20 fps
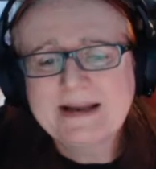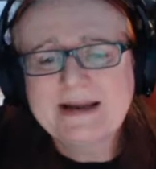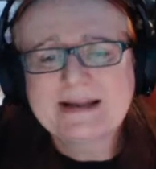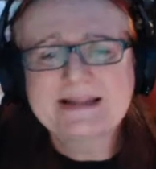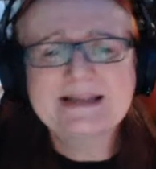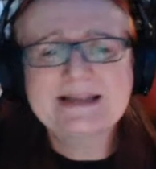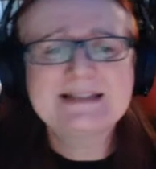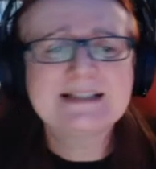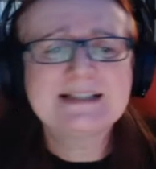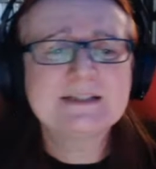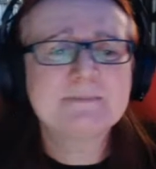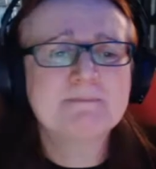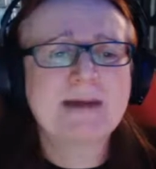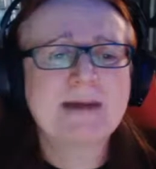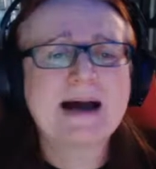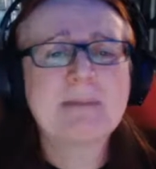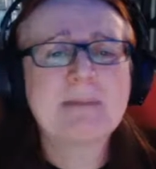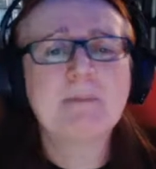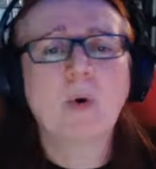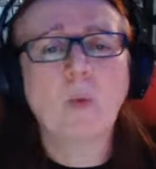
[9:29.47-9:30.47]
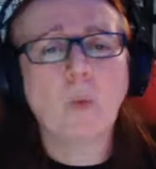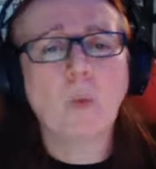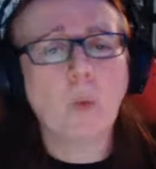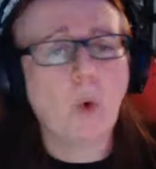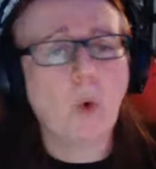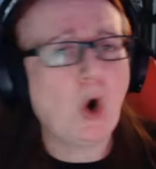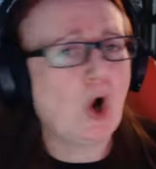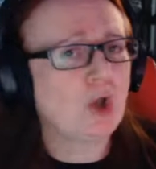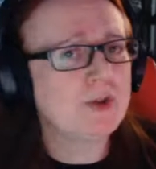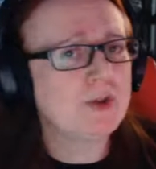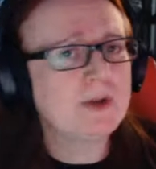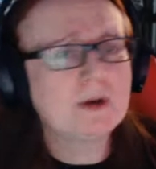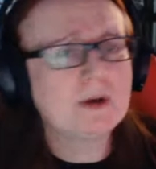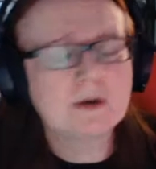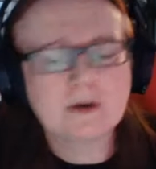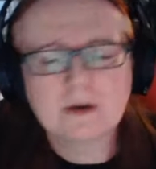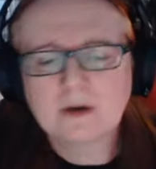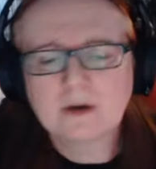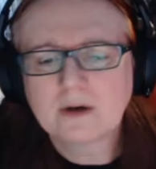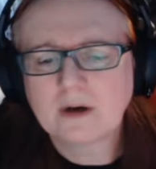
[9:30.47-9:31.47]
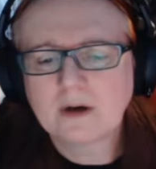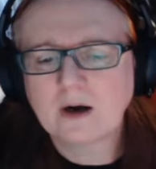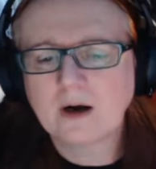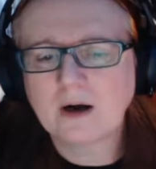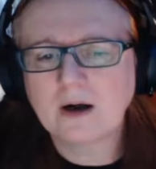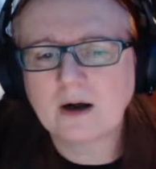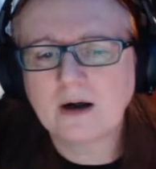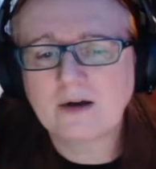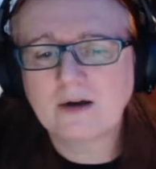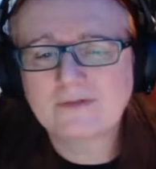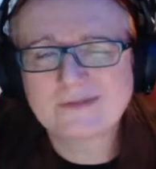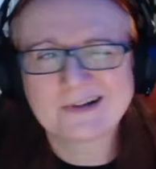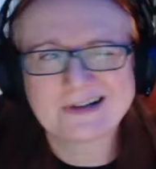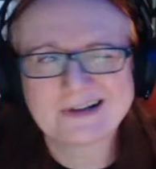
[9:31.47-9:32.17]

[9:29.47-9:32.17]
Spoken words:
This is map 1 of,